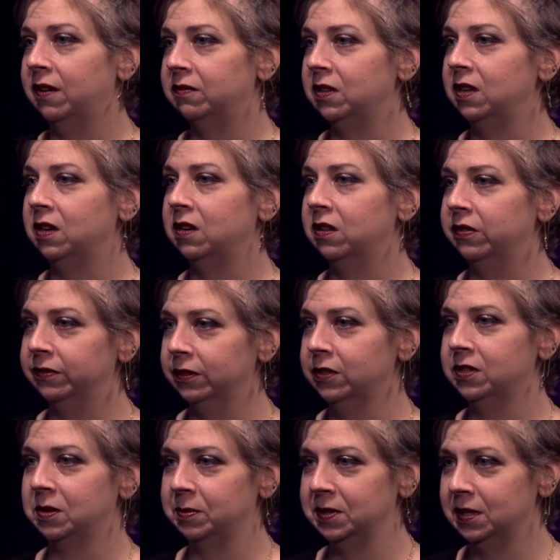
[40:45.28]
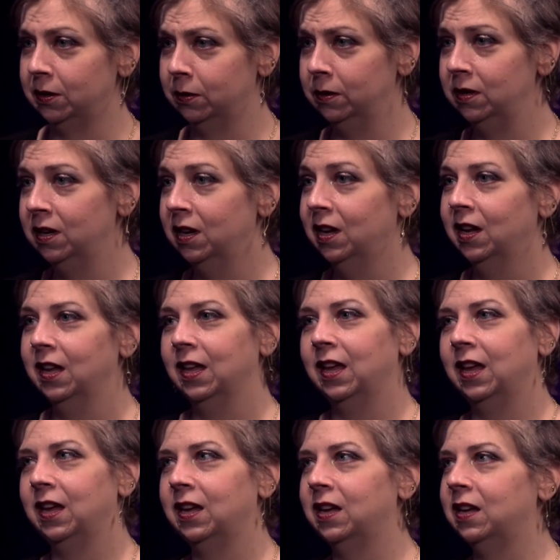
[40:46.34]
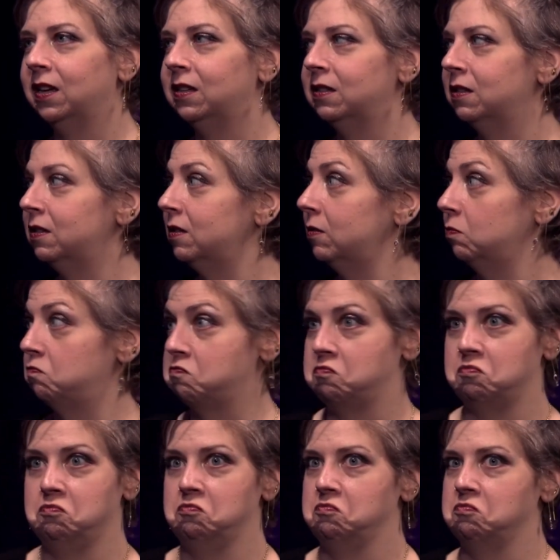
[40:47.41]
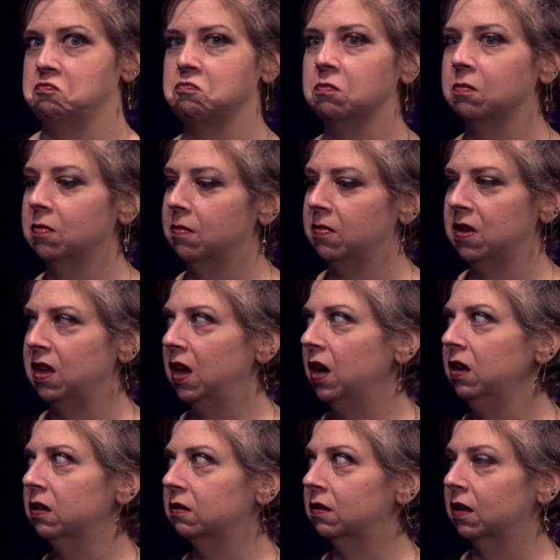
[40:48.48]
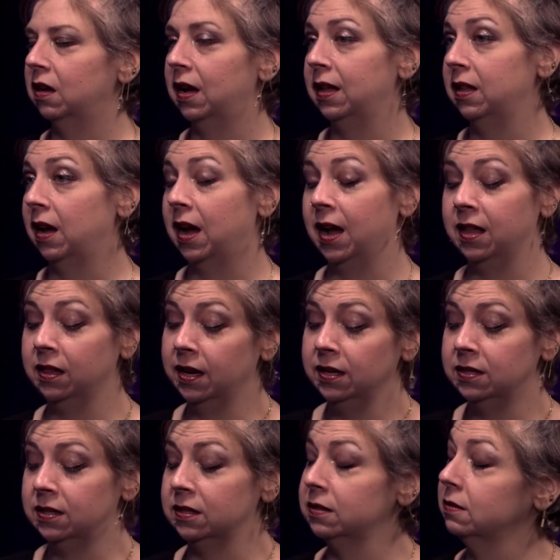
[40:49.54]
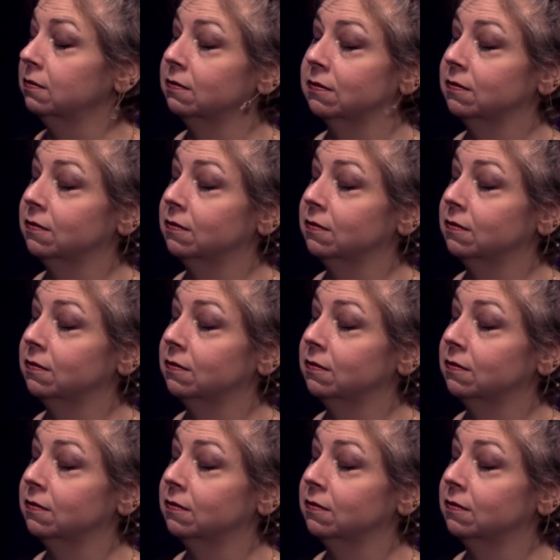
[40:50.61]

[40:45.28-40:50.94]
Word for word: after the end of the first episode. And yeah, I, I liked it.